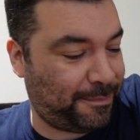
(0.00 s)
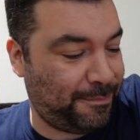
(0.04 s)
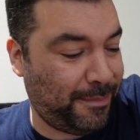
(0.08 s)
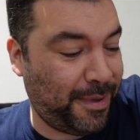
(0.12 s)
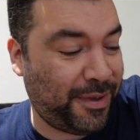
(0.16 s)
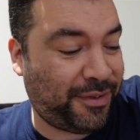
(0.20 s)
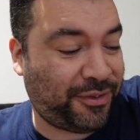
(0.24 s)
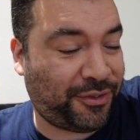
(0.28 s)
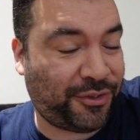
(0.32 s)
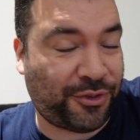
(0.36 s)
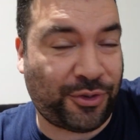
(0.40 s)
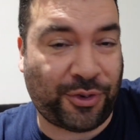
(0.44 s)

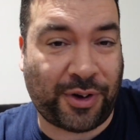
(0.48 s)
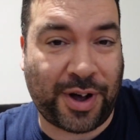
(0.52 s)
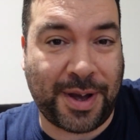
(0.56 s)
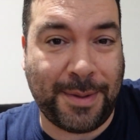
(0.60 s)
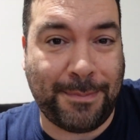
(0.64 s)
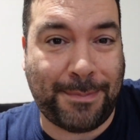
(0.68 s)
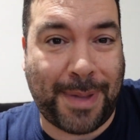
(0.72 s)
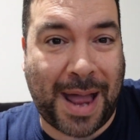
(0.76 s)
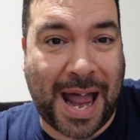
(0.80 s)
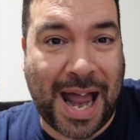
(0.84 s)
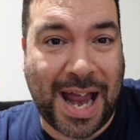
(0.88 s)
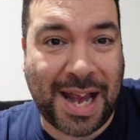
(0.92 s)
mystery
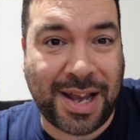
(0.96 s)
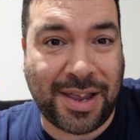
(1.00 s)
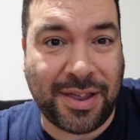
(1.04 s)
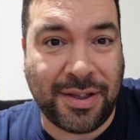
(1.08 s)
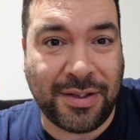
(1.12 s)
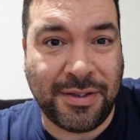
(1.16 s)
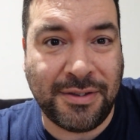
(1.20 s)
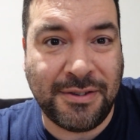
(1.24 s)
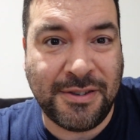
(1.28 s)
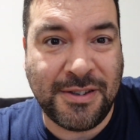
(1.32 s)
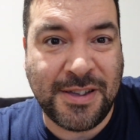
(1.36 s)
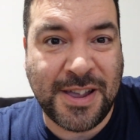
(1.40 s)
bag,
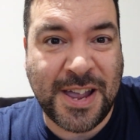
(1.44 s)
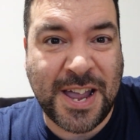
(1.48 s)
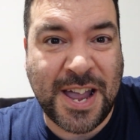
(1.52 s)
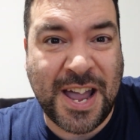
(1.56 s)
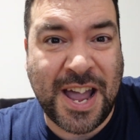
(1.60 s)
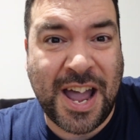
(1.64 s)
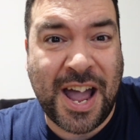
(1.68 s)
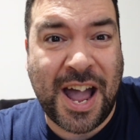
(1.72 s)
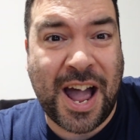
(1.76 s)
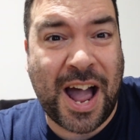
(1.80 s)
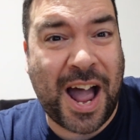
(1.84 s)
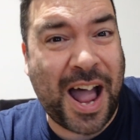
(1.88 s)

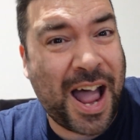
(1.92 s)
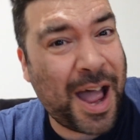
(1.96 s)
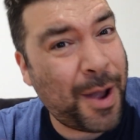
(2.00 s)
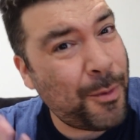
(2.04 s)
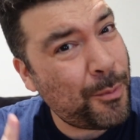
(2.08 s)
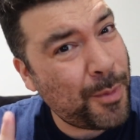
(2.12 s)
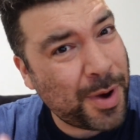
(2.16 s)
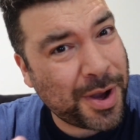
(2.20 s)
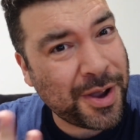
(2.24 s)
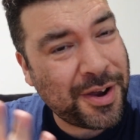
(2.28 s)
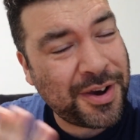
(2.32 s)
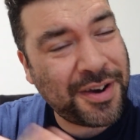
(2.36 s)

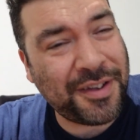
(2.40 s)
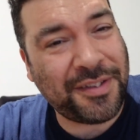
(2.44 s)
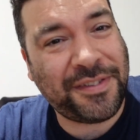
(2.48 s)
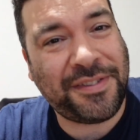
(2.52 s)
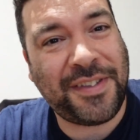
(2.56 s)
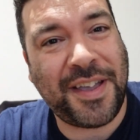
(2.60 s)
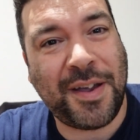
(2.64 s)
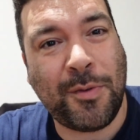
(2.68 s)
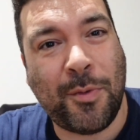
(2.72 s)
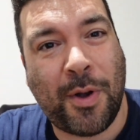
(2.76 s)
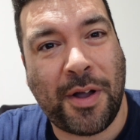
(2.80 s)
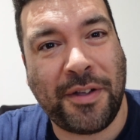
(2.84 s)
and we're gonna
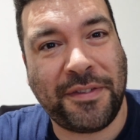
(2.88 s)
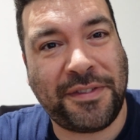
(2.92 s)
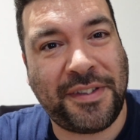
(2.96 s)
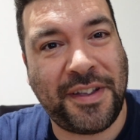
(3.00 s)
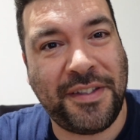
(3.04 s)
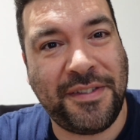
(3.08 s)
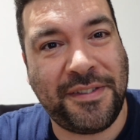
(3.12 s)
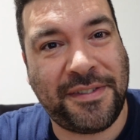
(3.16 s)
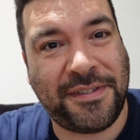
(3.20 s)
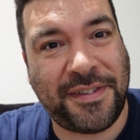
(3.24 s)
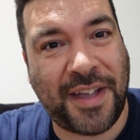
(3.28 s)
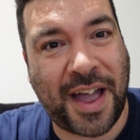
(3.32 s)
see what's
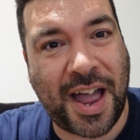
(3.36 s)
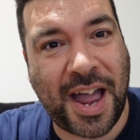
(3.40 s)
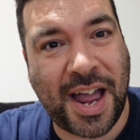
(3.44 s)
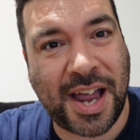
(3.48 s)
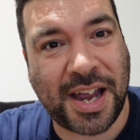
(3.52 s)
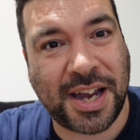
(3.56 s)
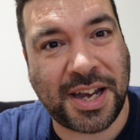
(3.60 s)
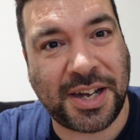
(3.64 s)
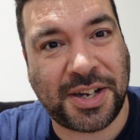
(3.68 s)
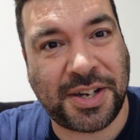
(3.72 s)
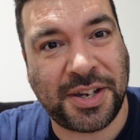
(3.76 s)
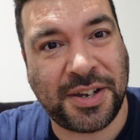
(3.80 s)

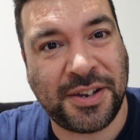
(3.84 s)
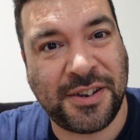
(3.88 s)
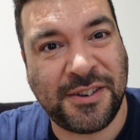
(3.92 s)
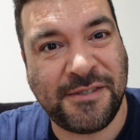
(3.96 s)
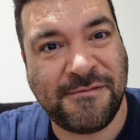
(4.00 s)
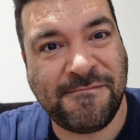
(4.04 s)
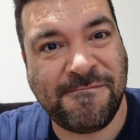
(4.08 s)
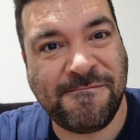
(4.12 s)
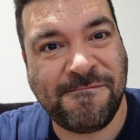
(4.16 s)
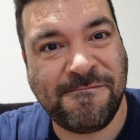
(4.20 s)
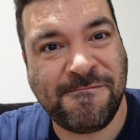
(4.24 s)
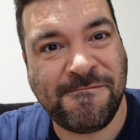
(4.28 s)
inside
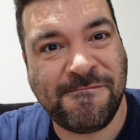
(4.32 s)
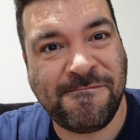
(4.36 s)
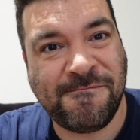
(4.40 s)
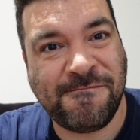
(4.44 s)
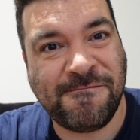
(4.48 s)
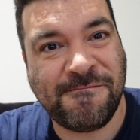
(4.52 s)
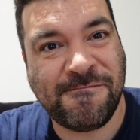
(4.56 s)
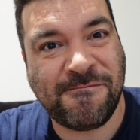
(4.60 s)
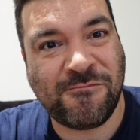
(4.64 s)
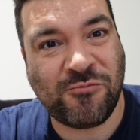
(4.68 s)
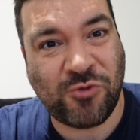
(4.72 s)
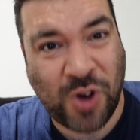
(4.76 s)

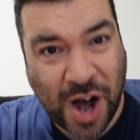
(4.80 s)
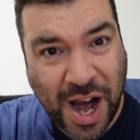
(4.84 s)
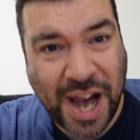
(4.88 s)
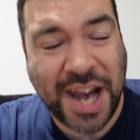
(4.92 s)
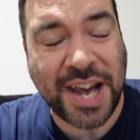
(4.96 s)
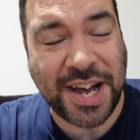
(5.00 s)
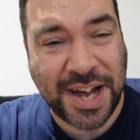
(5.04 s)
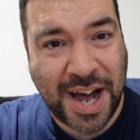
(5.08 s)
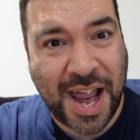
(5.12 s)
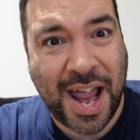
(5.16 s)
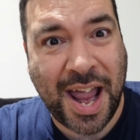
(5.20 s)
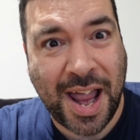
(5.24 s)

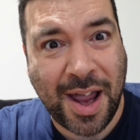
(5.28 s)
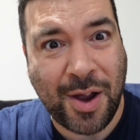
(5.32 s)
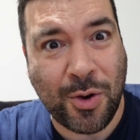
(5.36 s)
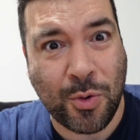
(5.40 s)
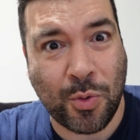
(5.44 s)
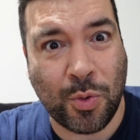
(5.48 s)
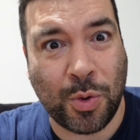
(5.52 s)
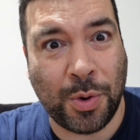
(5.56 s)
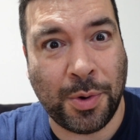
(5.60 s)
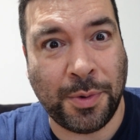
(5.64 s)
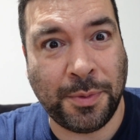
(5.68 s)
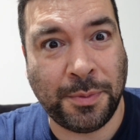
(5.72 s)
right
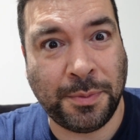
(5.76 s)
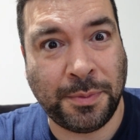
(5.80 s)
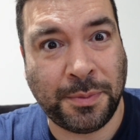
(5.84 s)
now.